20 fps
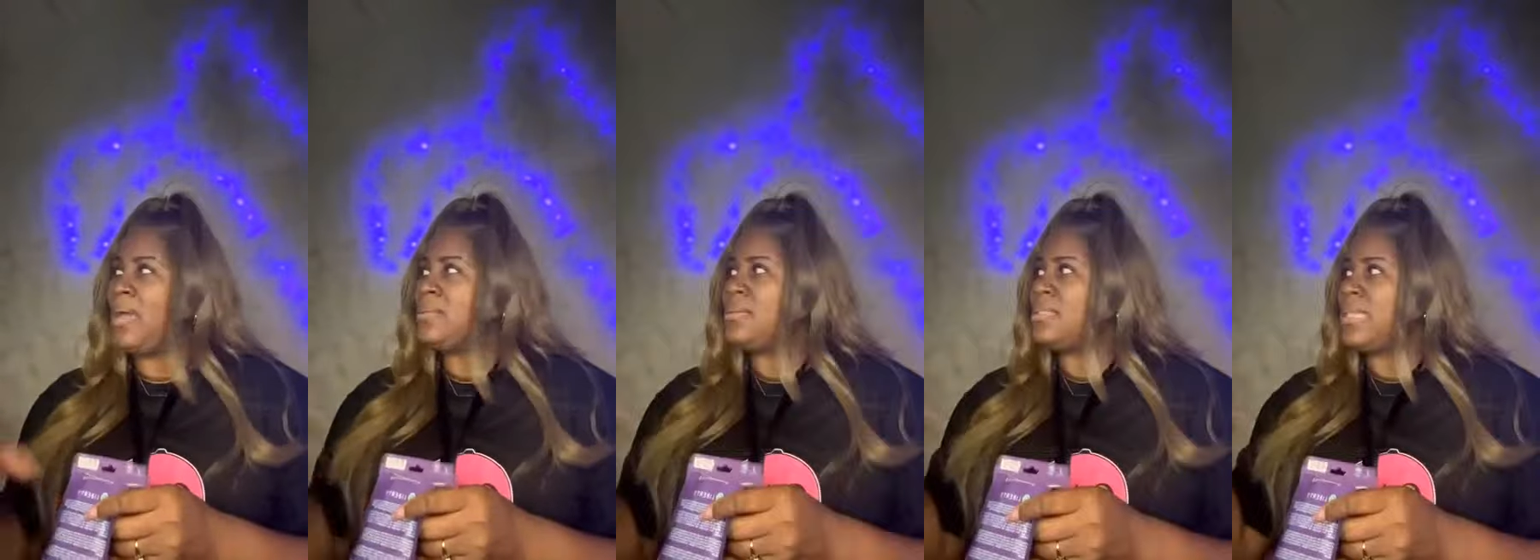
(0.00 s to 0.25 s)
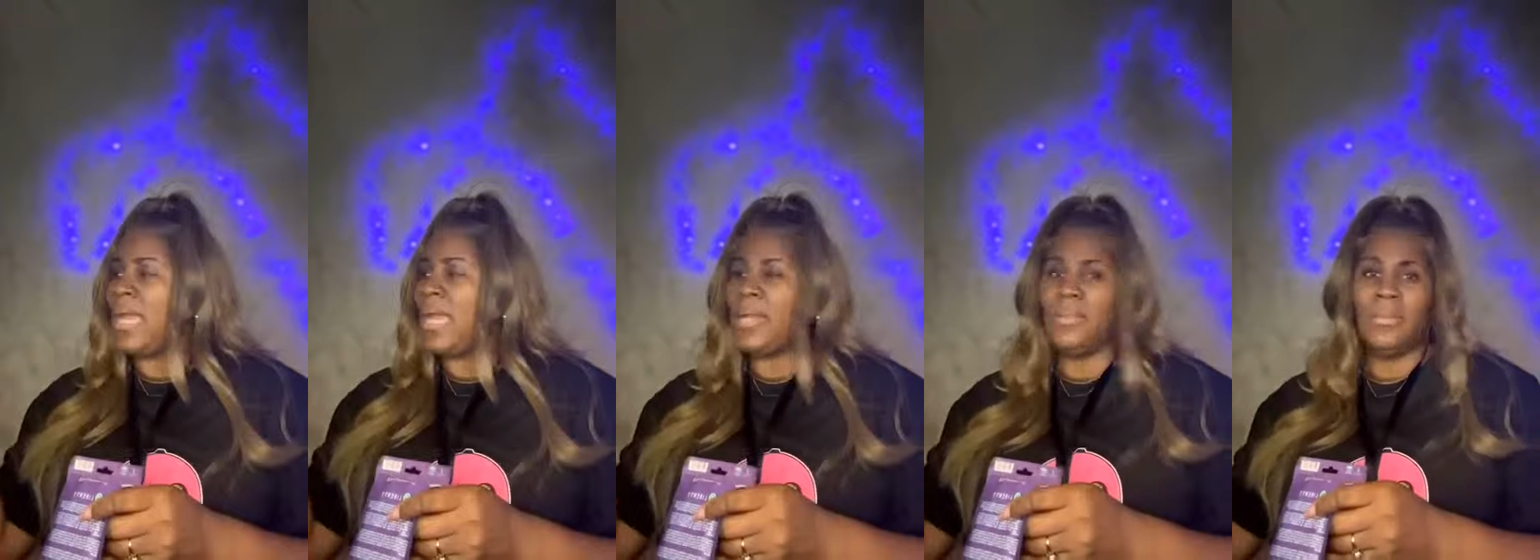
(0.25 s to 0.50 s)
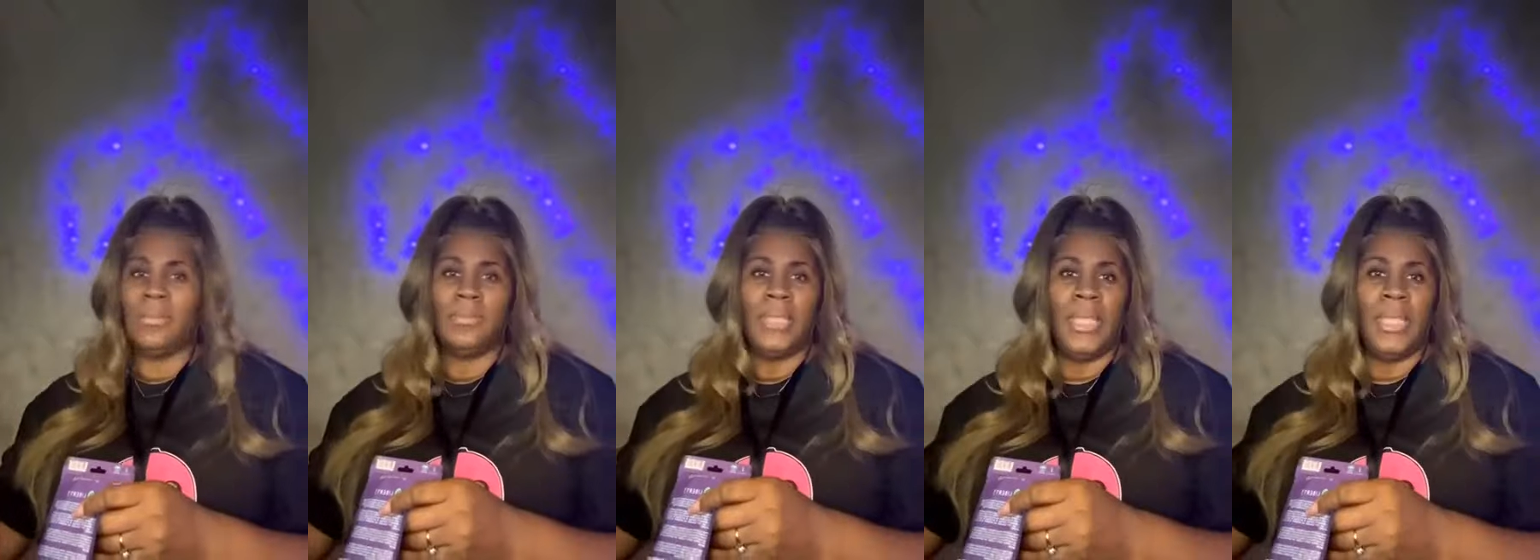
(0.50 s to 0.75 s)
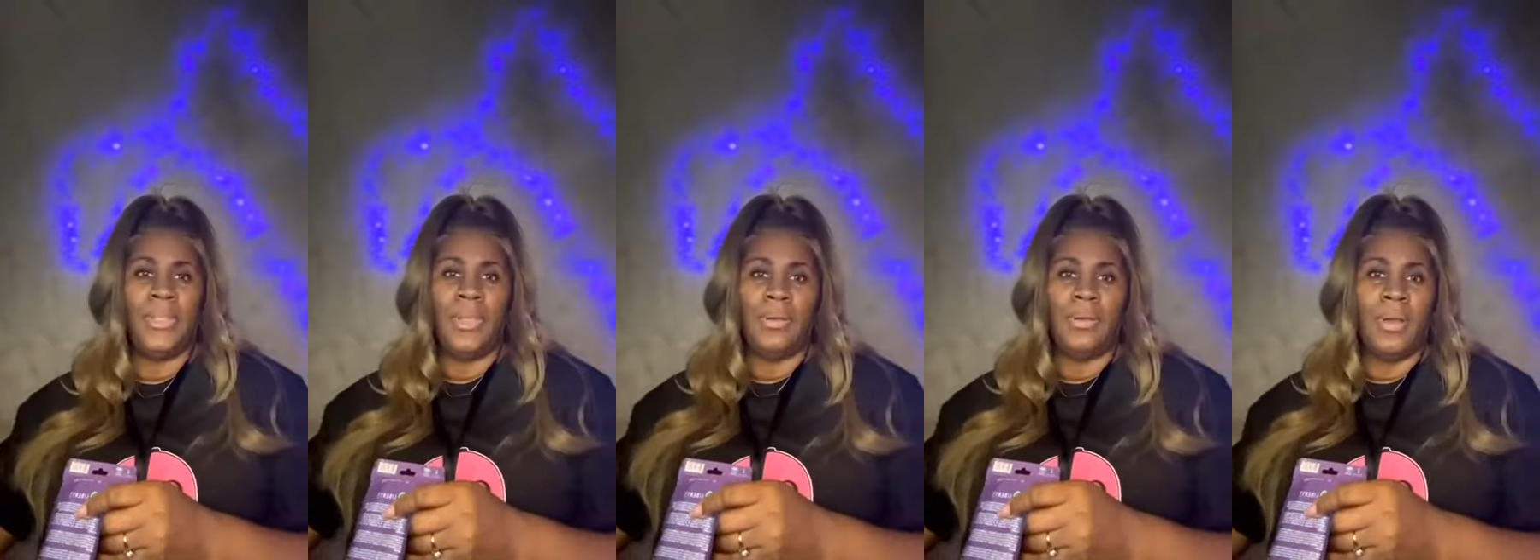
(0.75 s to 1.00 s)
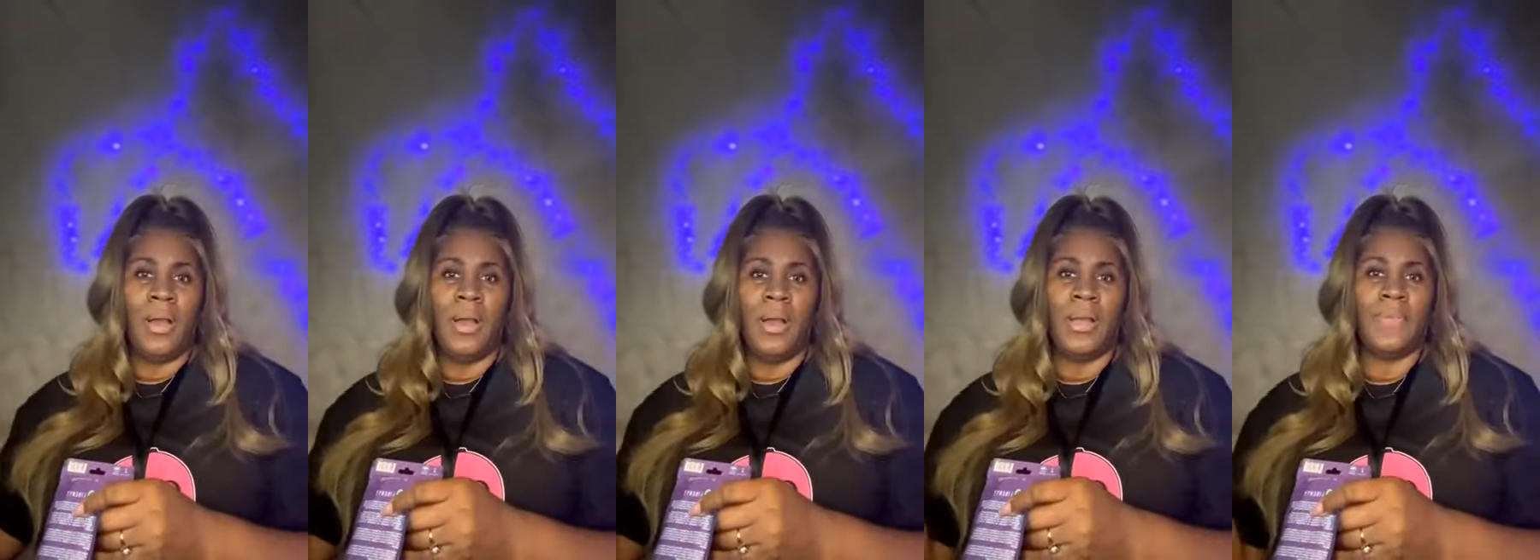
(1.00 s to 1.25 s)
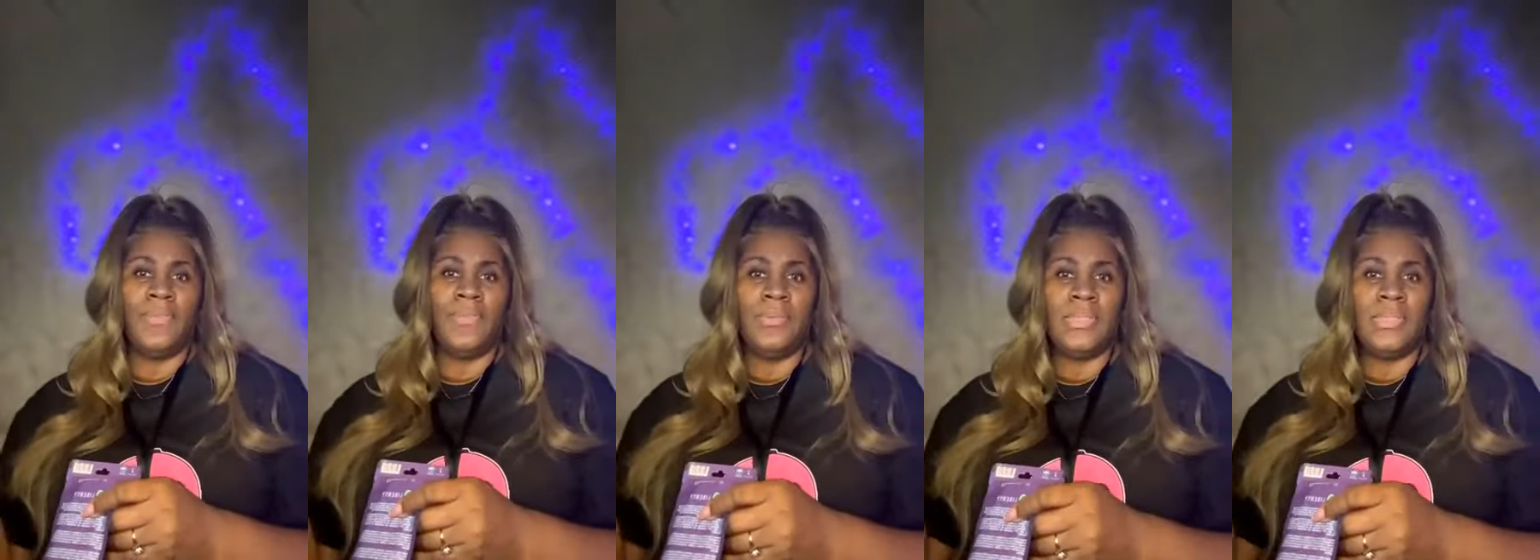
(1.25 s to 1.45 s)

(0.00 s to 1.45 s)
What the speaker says: outside of in your car,